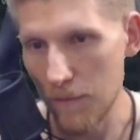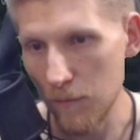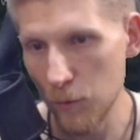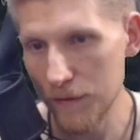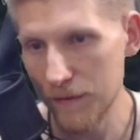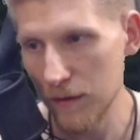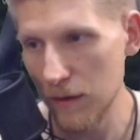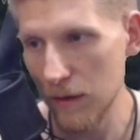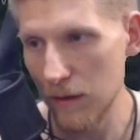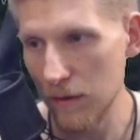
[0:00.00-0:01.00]
With
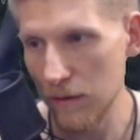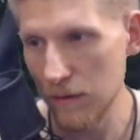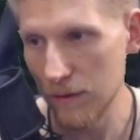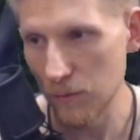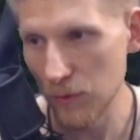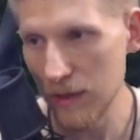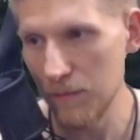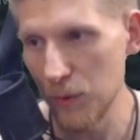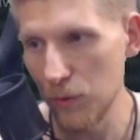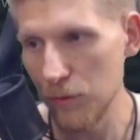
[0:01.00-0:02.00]
the
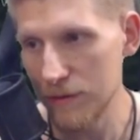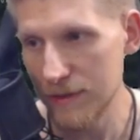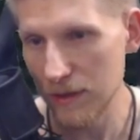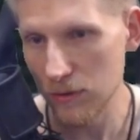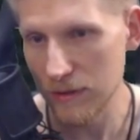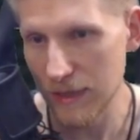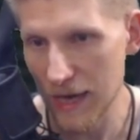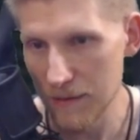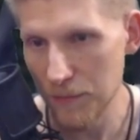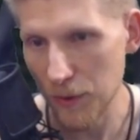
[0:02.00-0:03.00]
reboot series
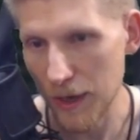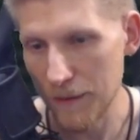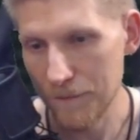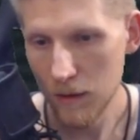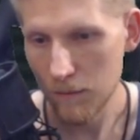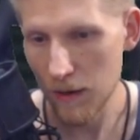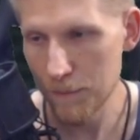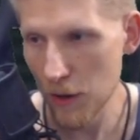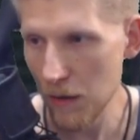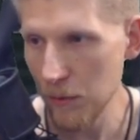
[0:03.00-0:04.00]
gameplay. My
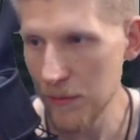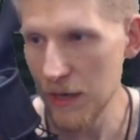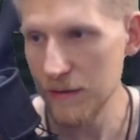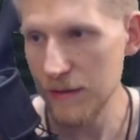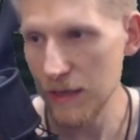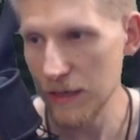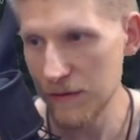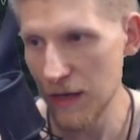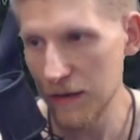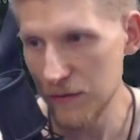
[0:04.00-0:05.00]
problem is it's
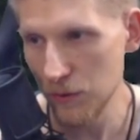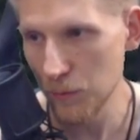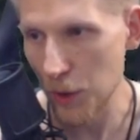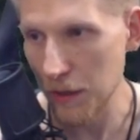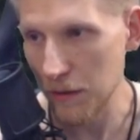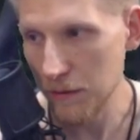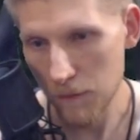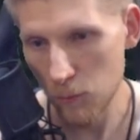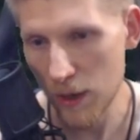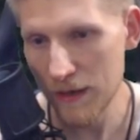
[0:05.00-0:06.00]
not Tomb Raider.
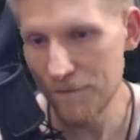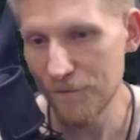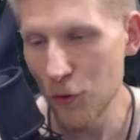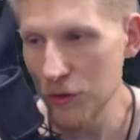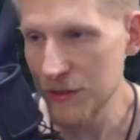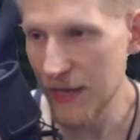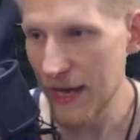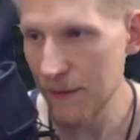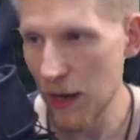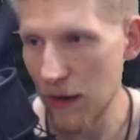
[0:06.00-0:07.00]
When it first
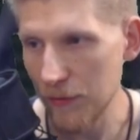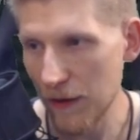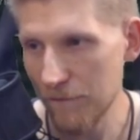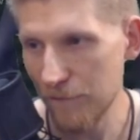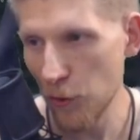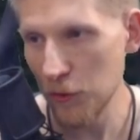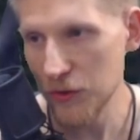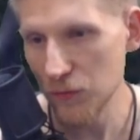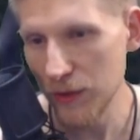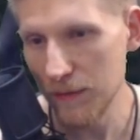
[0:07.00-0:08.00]
came out, the
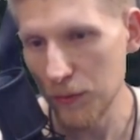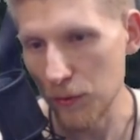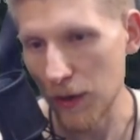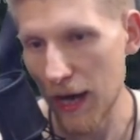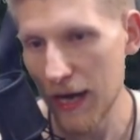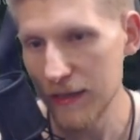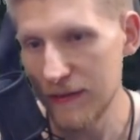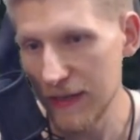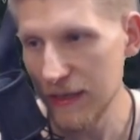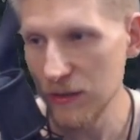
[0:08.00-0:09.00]
first reboot, I
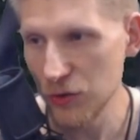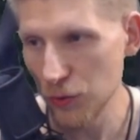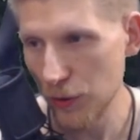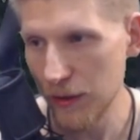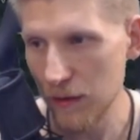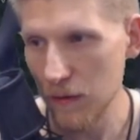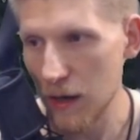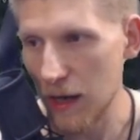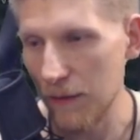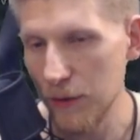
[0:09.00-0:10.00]
did enjoy it a
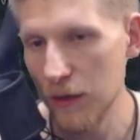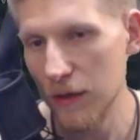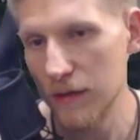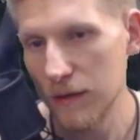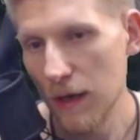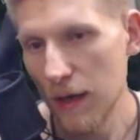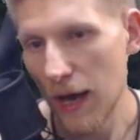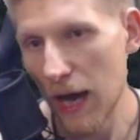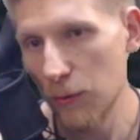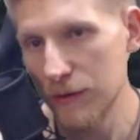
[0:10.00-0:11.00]
lot because
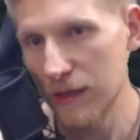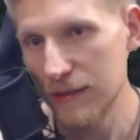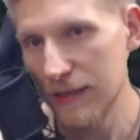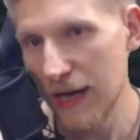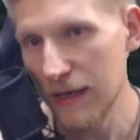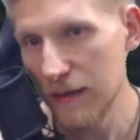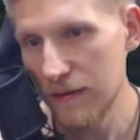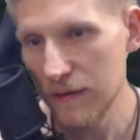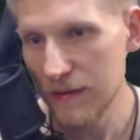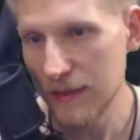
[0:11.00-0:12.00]
I was excited
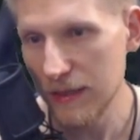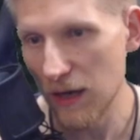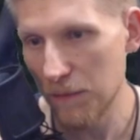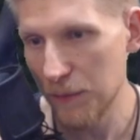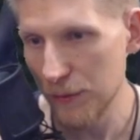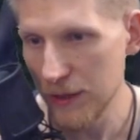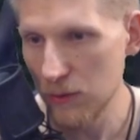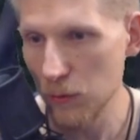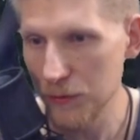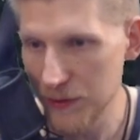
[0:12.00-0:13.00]
to see a
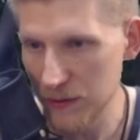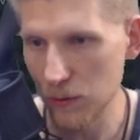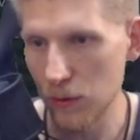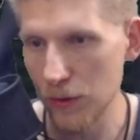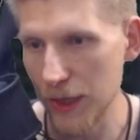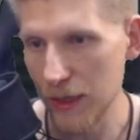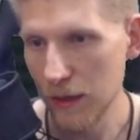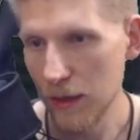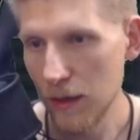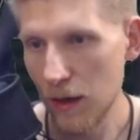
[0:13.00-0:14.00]
prequel story
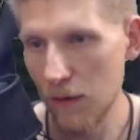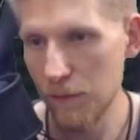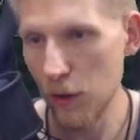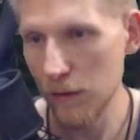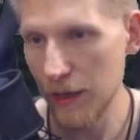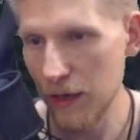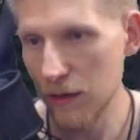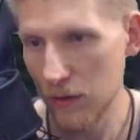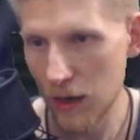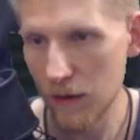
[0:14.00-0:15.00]
of what
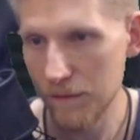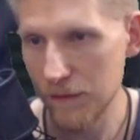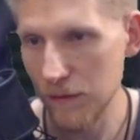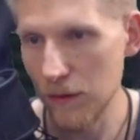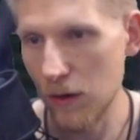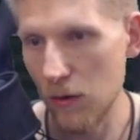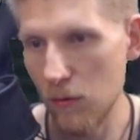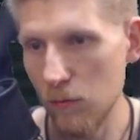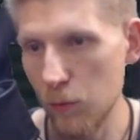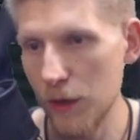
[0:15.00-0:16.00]
Lara Croft, you know,
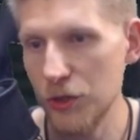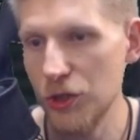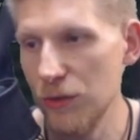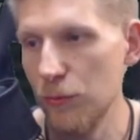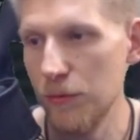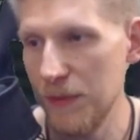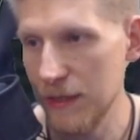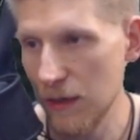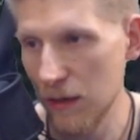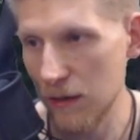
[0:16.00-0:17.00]
what she would
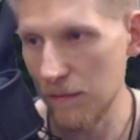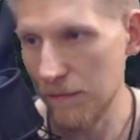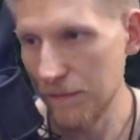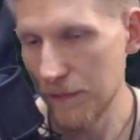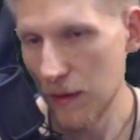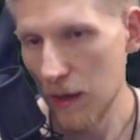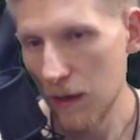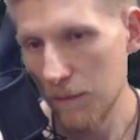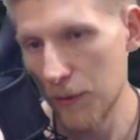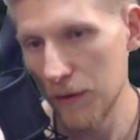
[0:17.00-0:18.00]
become.
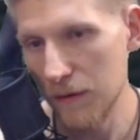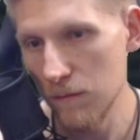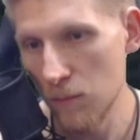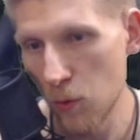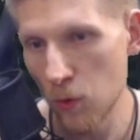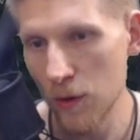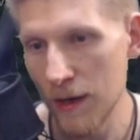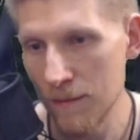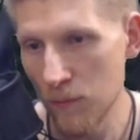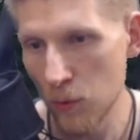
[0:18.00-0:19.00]
But more
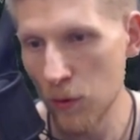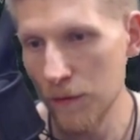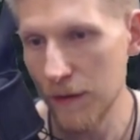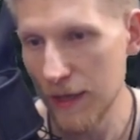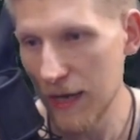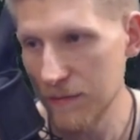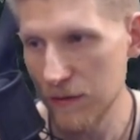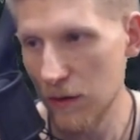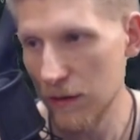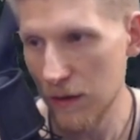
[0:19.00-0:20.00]
and more the game
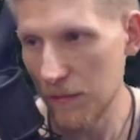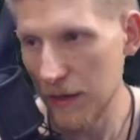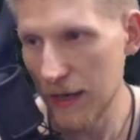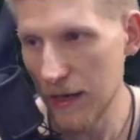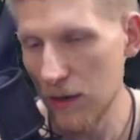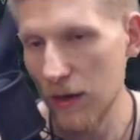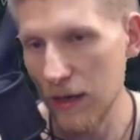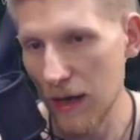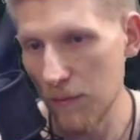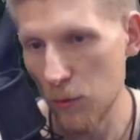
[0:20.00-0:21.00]
started coming out
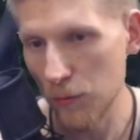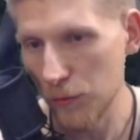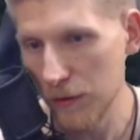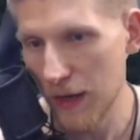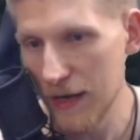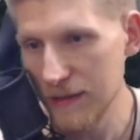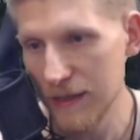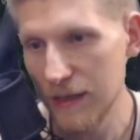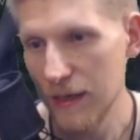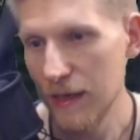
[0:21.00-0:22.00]
and I more realized
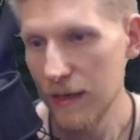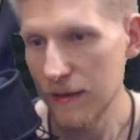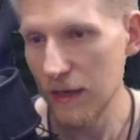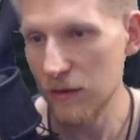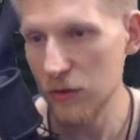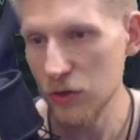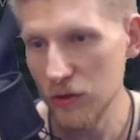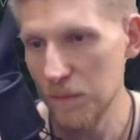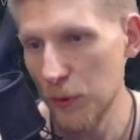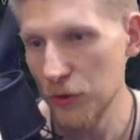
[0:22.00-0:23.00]
it, that they're
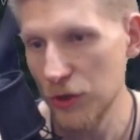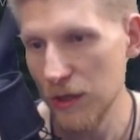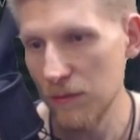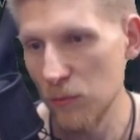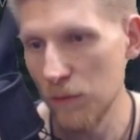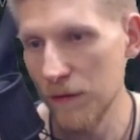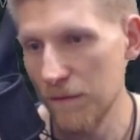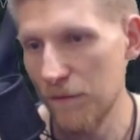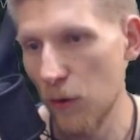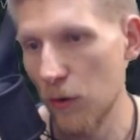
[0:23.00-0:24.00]
just pushing, moving
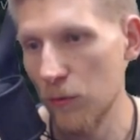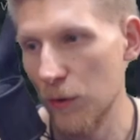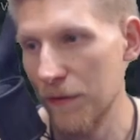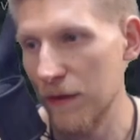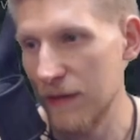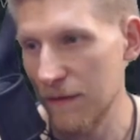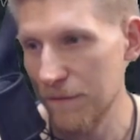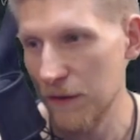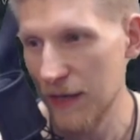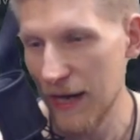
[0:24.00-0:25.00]
forward with a
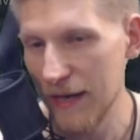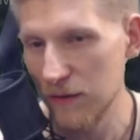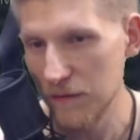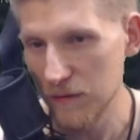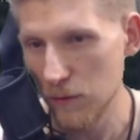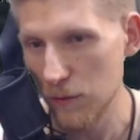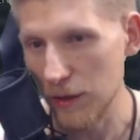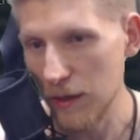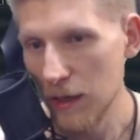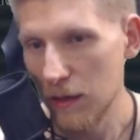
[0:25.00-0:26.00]
different kind of
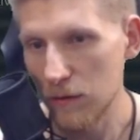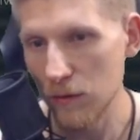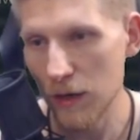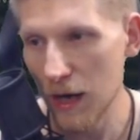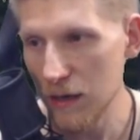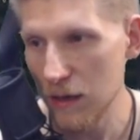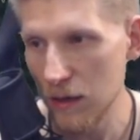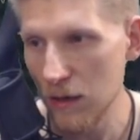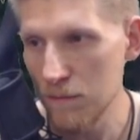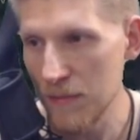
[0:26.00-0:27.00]
story. They're not
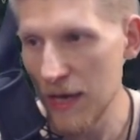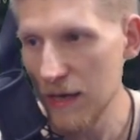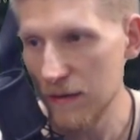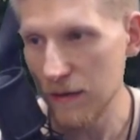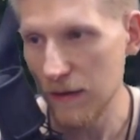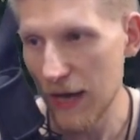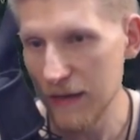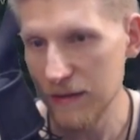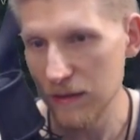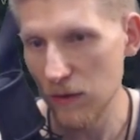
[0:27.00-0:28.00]
gonna make the
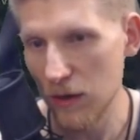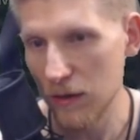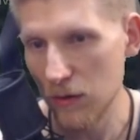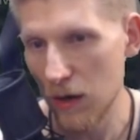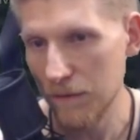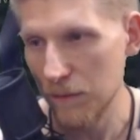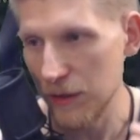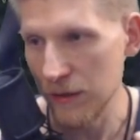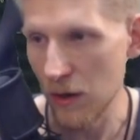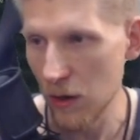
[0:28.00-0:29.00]
classic Lara Croft
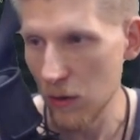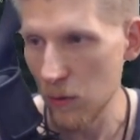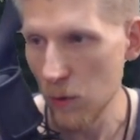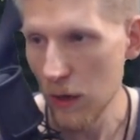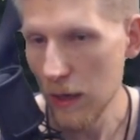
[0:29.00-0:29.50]
we know